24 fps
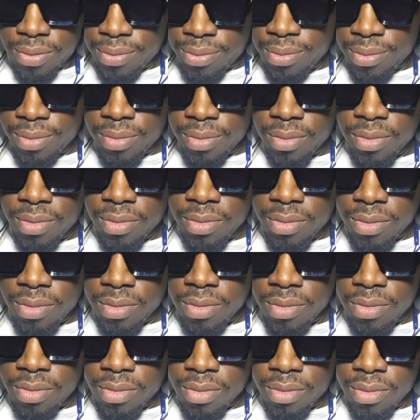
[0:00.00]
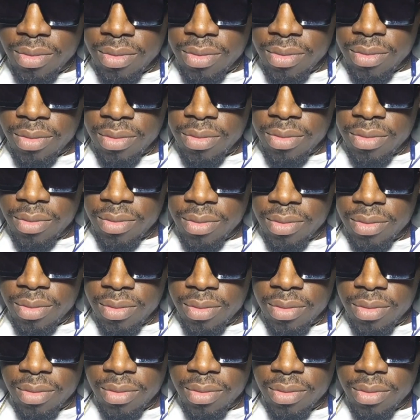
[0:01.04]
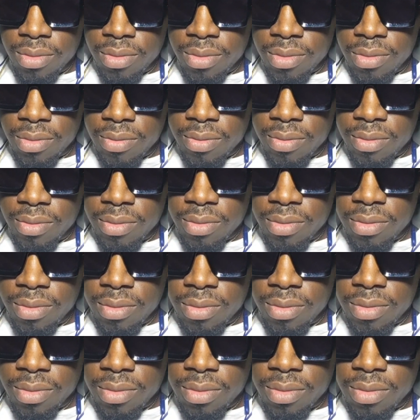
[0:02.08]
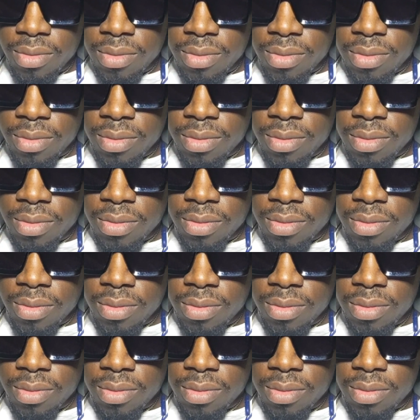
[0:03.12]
[no speech]